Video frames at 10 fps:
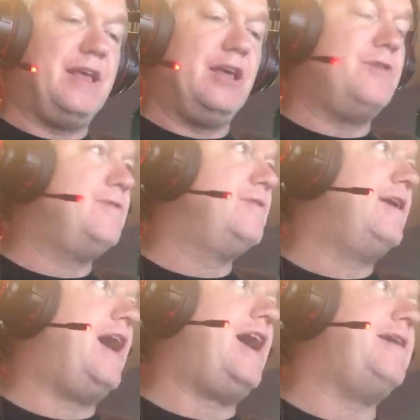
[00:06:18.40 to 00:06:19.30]
hello.
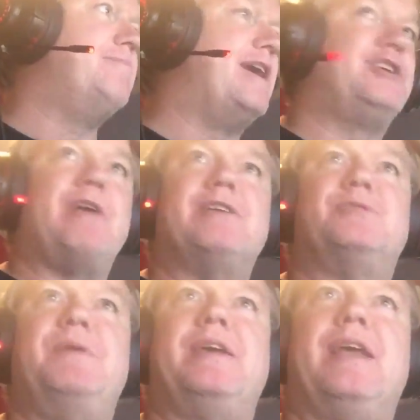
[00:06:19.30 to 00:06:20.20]
Hi, Mike Trout
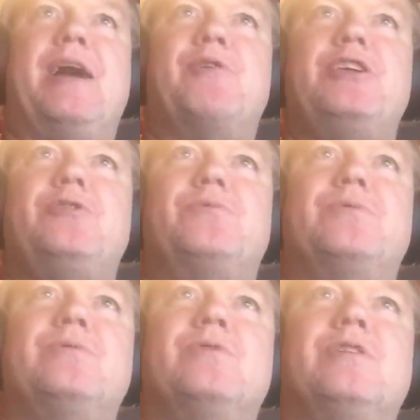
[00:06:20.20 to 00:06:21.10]
speaking. How are you?
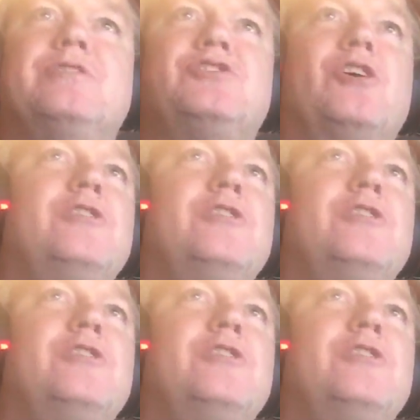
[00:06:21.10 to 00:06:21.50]
Is this